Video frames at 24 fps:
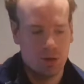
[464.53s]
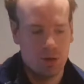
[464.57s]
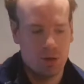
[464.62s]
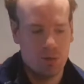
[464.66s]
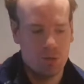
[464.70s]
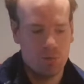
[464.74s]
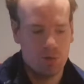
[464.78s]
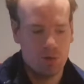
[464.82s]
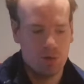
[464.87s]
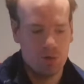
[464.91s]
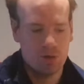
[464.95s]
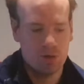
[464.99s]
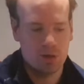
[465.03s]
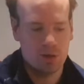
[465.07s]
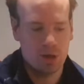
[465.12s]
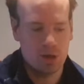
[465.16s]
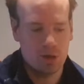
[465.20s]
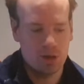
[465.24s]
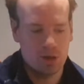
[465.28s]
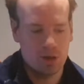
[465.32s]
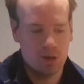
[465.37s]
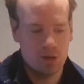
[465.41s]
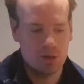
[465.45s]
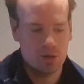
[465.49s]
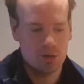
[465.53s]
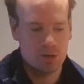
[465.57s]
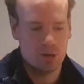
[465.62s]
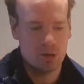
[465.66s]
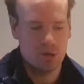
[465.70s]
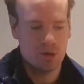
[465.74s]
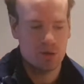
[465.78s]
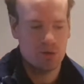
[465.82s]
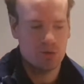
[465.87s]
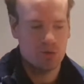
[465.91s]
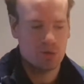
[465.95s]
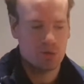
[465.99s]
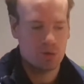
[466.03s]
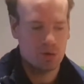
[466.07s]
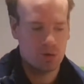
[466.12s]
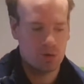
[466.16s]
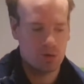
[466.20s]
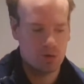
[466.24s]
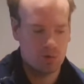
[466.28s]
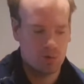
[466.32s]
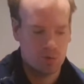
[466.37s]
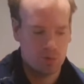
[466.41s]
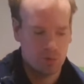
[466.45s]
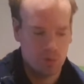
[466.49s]
And you put it like this, and then you
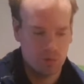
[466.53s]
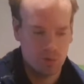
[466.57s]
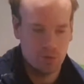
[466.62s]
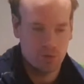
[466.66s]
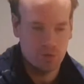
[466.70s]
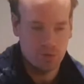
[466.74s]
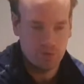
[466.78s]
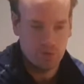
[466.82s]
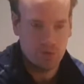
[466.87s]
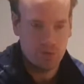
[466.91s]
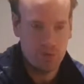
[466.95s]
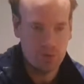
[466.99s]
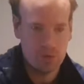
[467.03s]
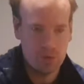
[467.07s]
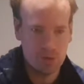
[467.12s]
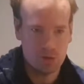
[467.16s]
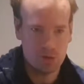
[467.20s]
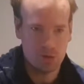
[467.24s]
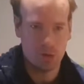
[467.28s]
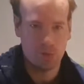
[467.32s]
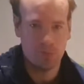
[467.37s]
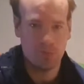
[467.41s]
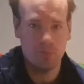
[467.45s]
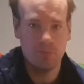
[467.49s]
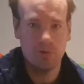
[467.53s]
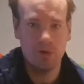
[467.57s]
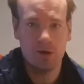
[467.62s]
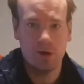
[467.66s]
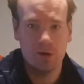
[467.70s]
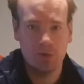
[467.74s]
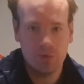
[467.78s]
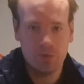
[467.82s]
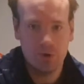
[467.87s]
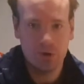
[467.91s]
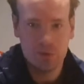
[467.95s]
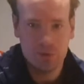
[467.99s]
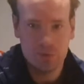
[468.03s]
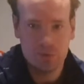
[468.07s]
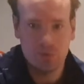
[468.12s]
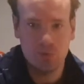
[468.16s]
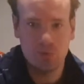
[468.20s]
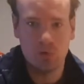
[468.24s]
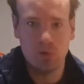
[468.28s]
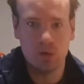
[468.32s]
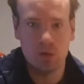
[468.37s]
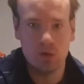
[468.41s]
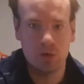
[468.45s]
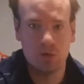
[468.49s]
can videotape very
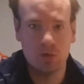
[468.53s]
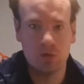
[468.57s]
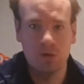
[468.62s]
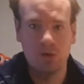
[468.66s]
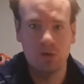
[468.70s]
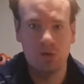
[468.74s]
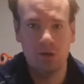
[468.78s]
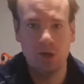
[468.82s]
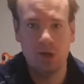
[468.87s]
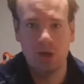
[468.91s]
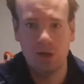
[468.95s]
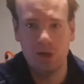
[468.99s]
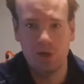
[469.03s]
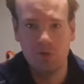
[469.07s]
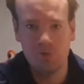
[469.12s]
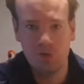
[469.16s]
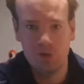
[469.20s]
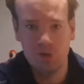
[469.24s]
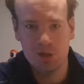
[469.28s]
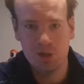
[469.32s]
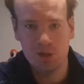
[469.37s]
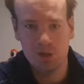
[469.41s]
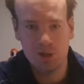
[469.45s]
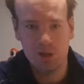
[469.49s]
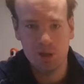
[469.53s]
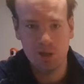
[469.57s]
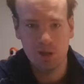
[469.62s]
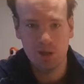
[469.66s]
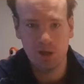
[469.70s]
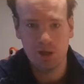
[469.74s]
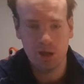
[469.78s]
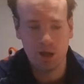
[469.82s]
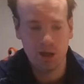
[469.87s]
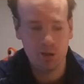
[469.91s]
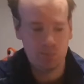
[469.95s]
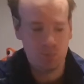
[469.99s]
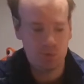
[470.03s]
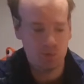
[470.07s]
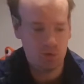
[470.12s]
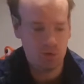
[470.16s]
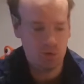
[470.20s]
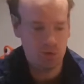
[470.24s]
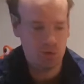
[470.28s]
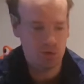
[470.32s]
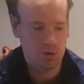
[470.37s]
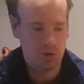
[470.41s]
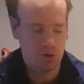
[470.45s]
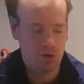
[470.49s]
small. Like if you're sitting in the
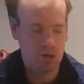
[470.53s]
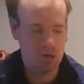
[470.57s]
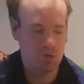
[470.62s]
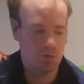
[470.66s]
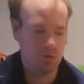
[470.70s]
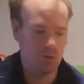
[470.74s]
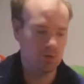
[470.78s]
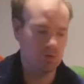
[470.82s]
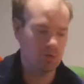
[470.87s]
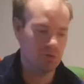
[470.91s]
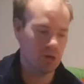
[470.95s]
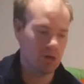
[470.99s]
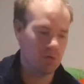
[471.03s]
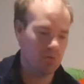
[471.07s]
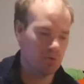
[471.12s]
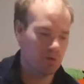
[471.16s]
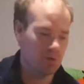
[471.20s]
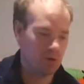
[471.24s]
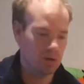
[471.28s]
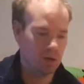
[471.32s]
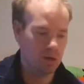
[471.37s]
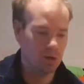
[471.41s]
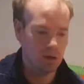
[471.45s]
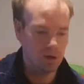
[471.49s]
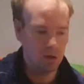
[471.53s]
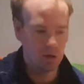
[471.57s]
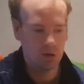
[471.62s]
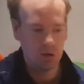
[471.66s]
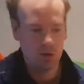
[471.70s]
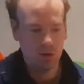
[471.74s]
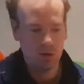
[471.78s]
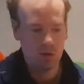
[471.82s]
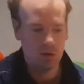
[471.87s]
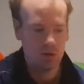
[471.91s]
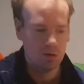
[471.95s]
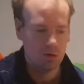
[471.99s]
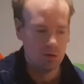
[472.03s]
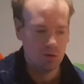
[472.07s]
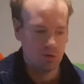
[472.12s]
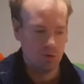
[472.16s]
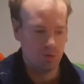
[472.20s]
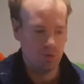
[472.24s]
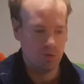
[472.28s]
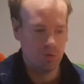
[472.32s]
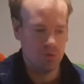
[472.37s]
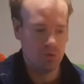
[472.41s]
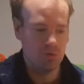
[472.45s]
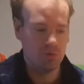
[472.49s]
airport and you want to have a
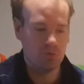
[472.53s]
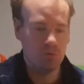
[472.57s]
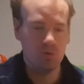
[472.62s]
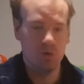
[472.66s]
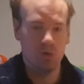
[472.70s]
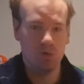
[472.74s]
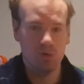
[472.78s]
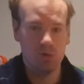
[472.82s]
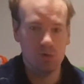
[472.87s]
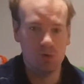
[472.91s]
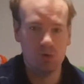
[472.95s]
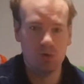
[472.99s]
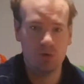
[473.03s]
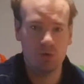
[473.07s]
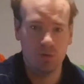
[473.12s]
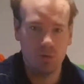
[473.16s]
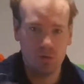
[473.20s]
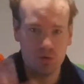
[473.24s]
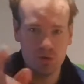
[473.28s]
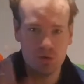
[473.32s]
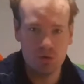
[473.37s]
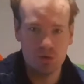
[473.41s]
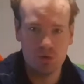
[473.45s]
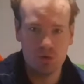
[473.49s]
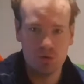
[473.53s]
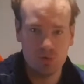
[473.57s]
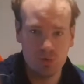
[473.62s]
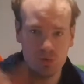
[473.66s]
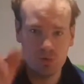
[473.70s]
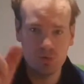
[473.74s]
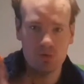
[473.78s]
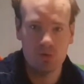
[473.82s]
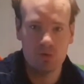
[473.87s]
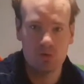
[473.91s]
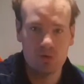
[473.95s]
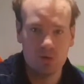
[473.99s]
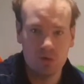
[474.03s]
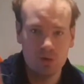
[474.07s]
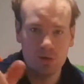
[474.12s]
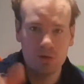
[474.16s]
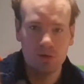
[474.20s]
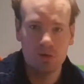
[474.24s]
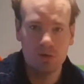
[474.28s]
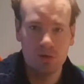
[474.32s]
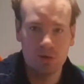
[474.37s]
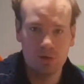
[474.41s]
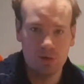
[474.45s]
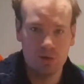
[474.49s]
view and you don't want to use
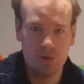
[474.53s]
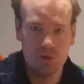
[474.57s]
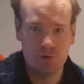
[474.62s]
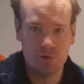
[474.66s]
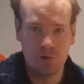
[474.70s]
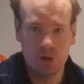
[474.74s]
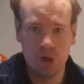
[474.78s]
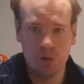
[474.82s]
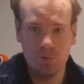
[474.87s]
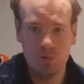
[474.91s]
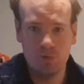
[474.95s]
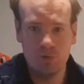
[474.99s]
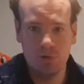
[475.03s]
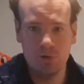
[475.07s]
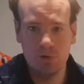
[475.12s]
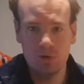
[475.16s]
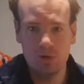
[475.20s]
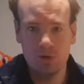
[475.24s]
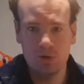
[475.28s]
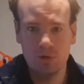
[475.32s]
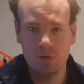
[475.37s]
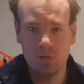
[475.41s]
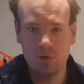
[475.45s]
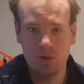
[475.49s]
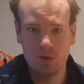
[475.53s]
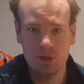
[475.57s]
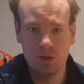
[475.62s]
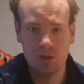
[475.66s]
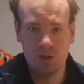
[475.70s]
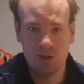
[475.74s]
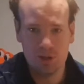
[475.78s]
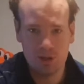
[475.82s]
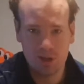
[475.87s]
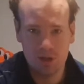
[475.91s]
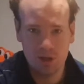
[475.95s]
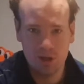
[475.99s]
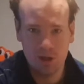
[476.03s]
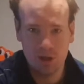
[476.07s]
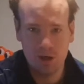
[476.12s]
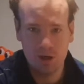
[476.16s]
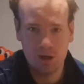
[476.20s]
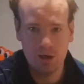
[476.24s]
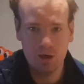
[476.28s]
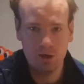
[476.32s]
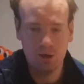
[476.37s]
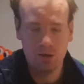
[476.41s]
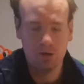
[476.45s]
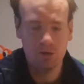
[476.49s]
the tripod, which is in
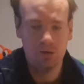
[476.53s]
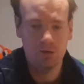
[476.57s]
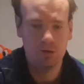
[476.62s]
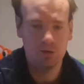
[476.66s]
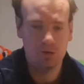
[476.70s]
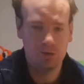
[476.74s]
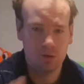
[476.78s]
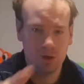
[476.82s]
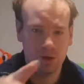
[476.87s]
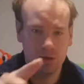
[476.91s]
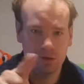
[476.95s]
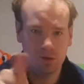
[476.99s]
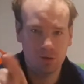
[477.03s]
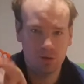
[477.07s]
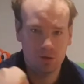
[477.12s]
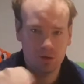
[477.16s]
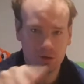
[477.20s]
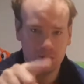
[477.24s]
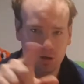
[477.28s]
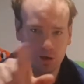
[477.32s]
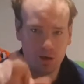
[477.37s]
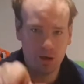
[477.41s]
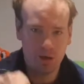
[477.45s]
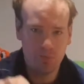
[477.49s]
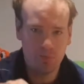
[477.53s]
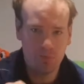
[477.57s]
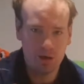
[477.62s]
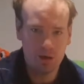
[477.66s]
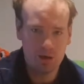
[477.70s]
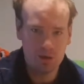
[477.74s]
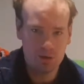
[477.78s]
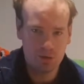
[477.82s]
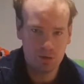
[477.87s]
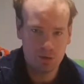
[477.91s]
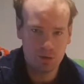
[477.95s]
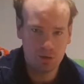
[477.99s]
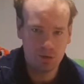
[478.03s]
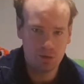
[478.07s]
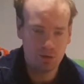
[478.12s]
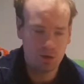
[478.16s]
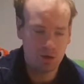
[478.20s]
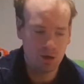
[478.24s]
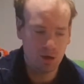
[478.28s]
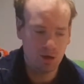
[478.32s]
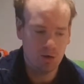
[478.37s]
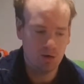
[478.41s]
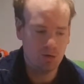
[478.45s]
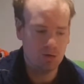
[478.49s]
here, that the camera is in
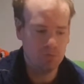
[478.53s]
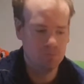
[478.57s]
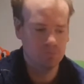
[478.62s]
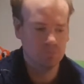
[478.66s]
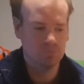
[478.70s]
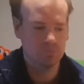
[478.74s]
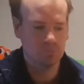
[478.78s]
now.